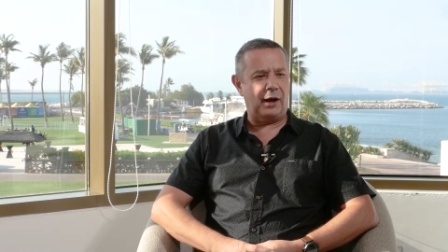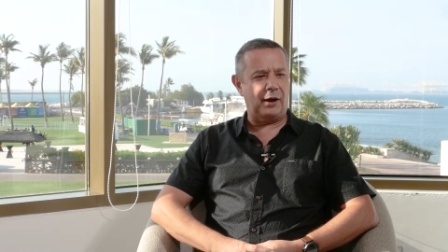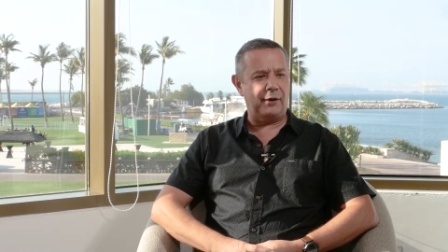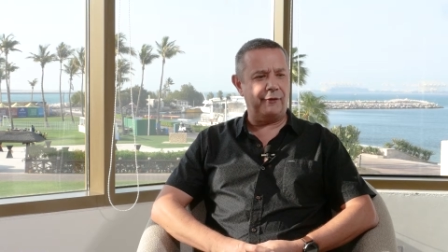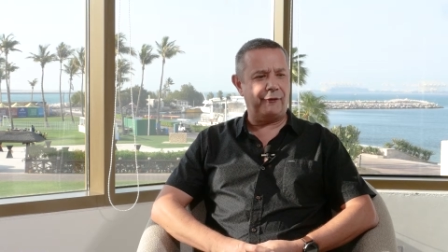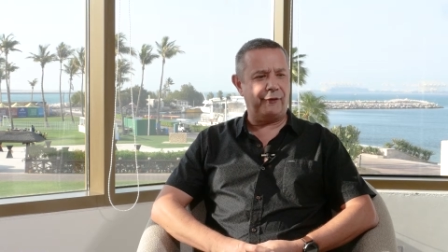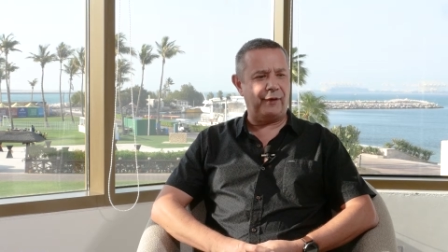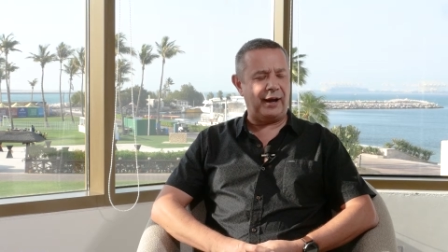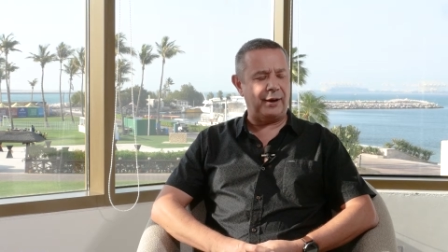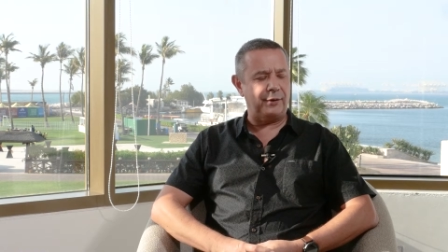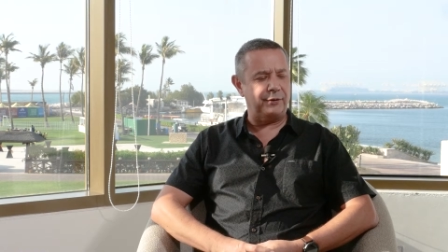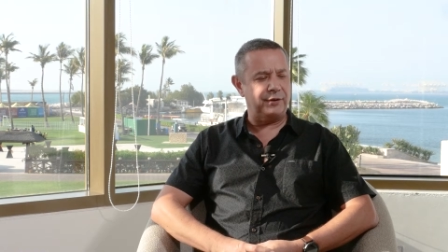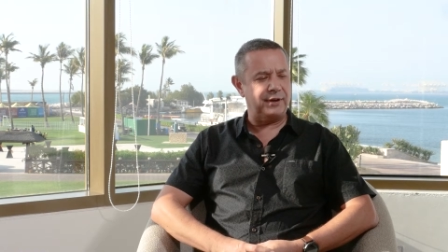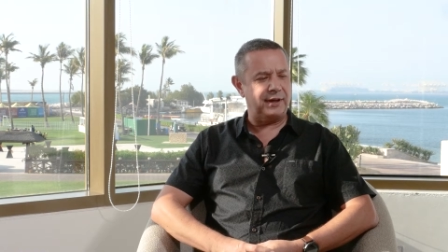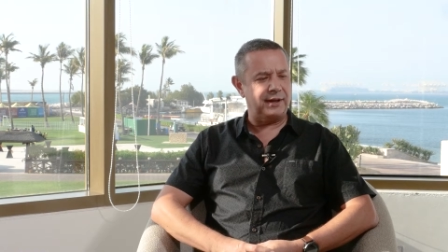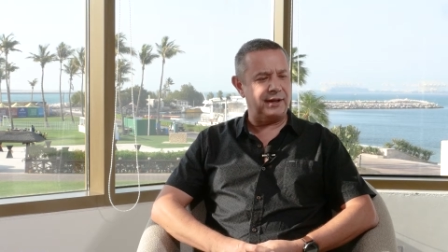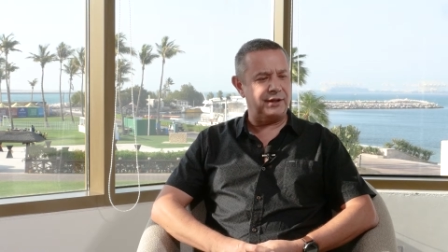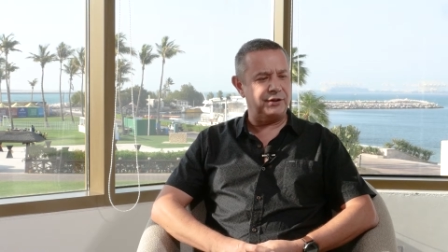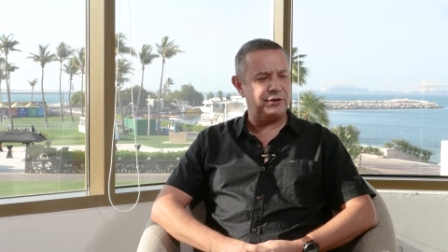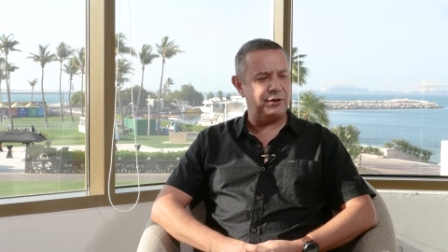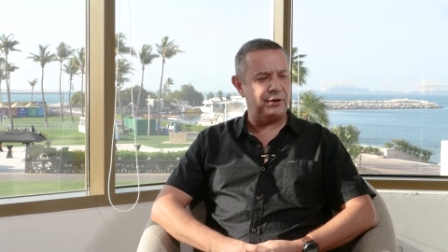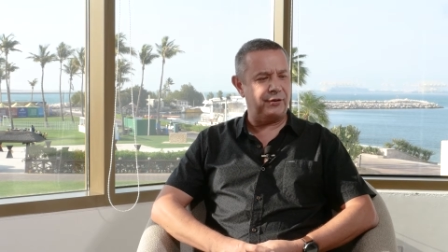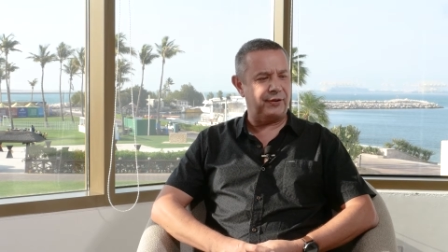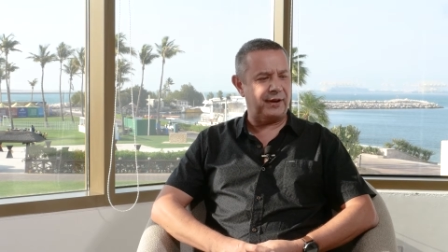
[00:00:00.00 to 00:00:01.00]
I founded
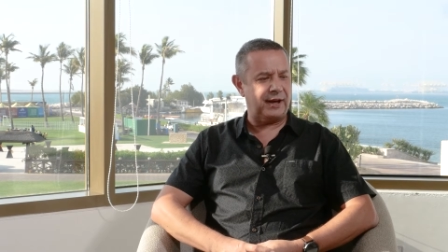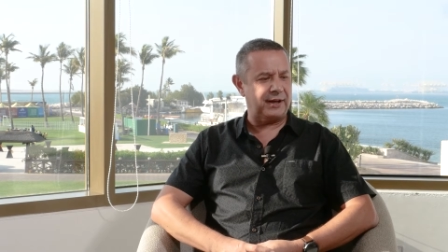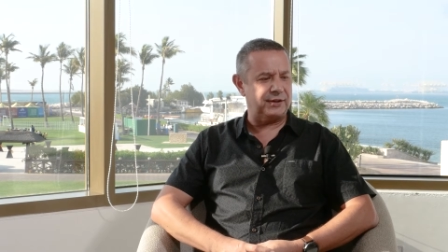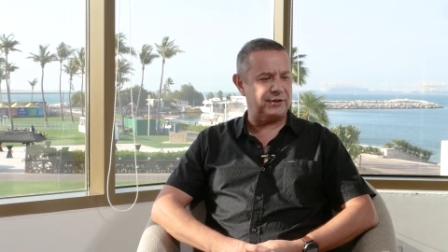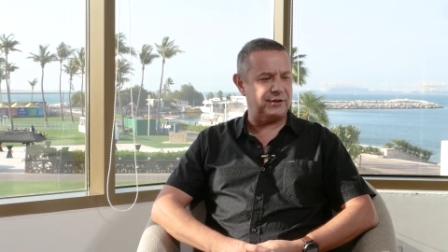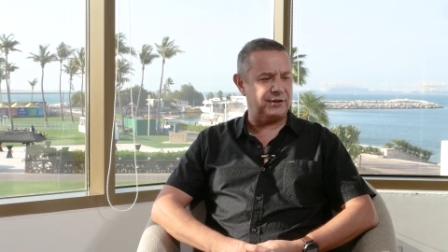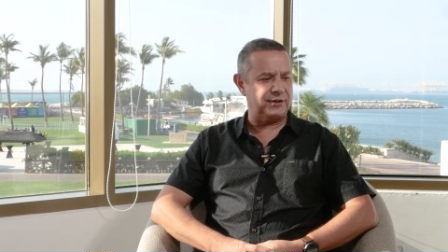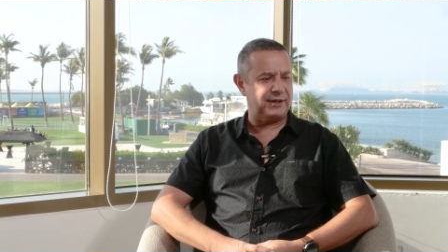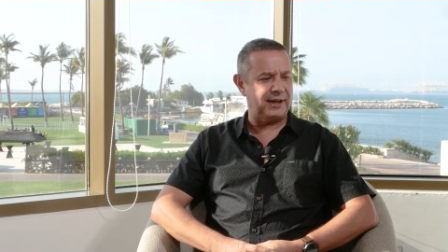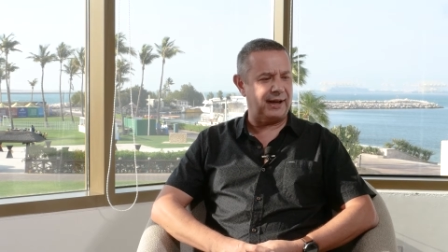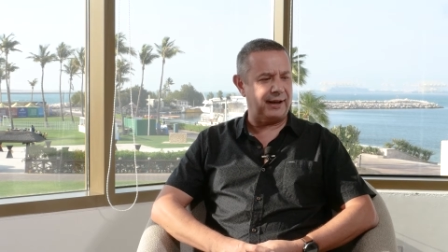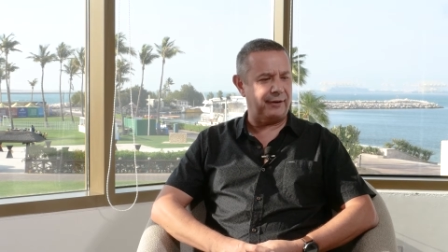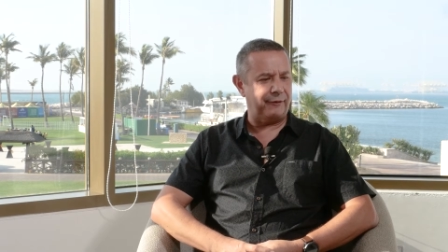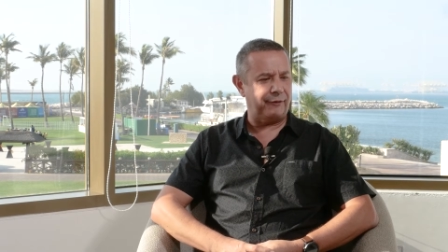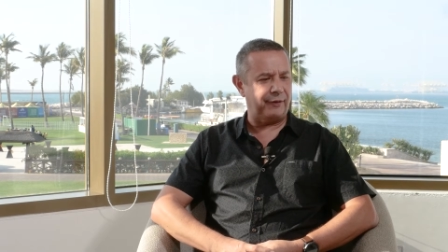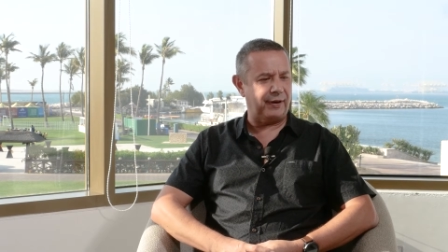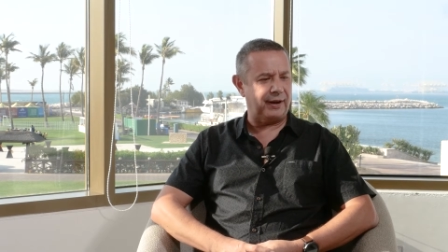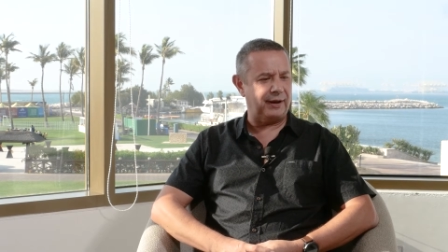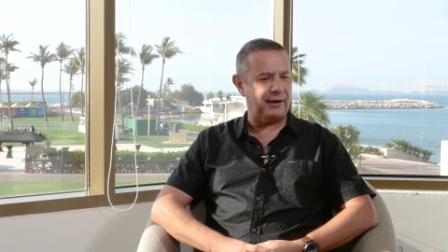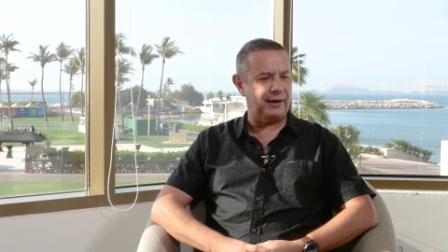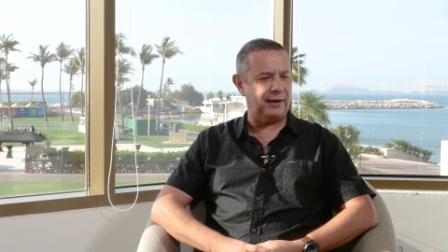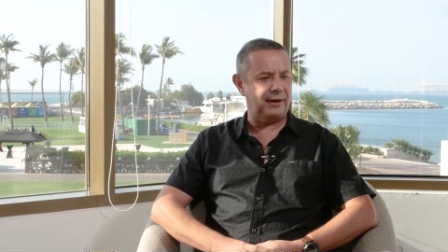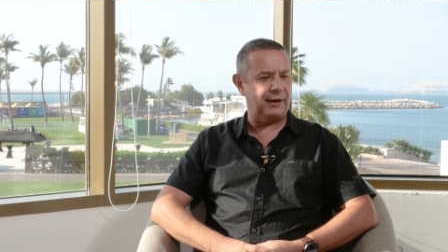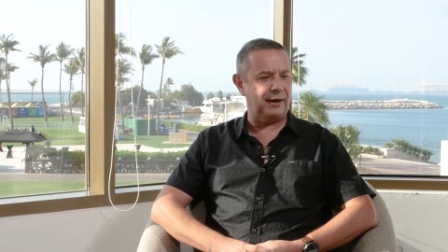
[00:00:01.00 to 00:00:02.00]
in 2010,
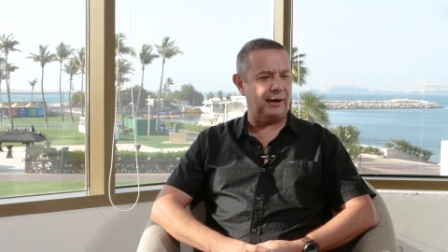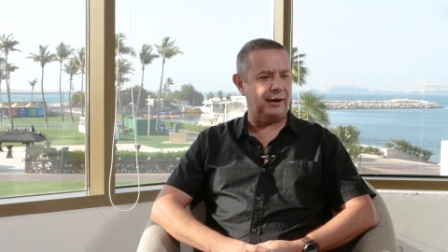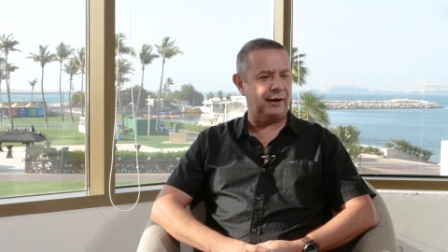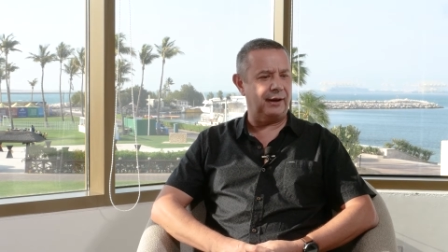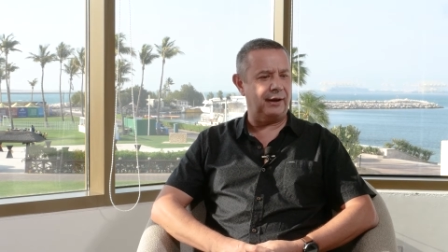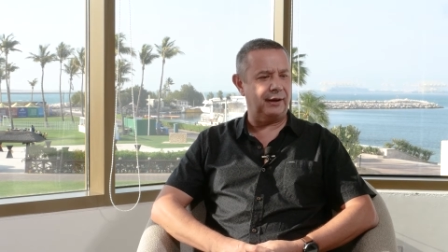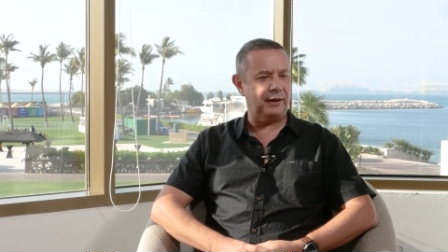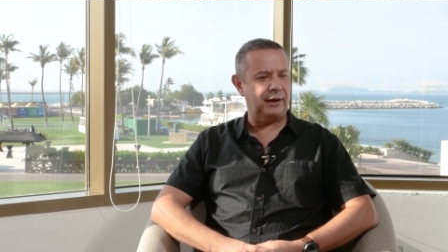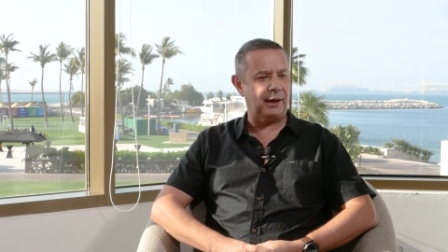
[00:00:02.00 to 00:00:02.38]
a